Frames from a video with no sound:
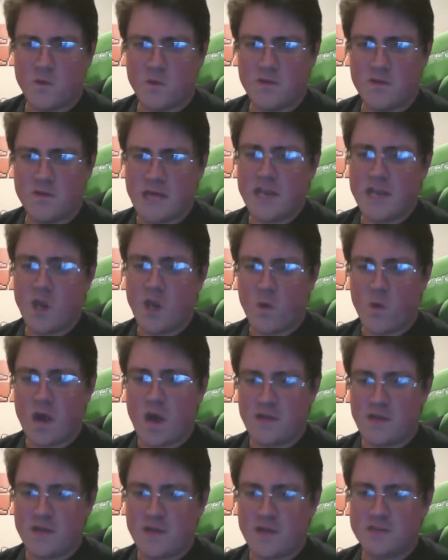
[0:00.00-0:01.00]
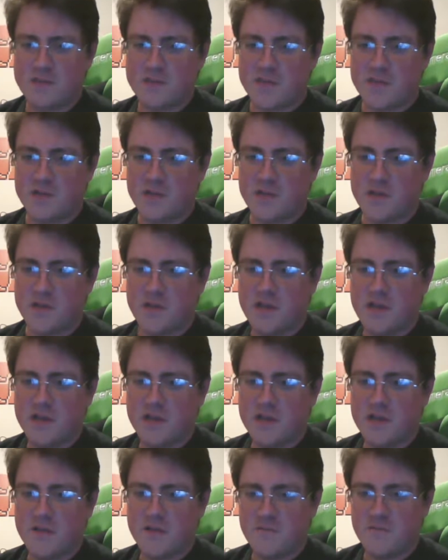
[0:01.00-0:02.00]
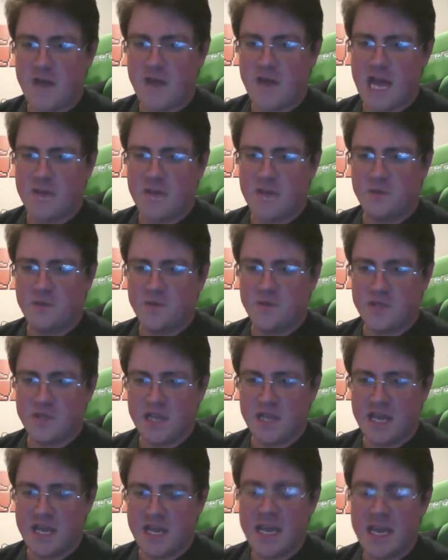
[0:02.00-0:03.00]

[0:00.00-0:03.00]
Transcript: They know why they're still viable today.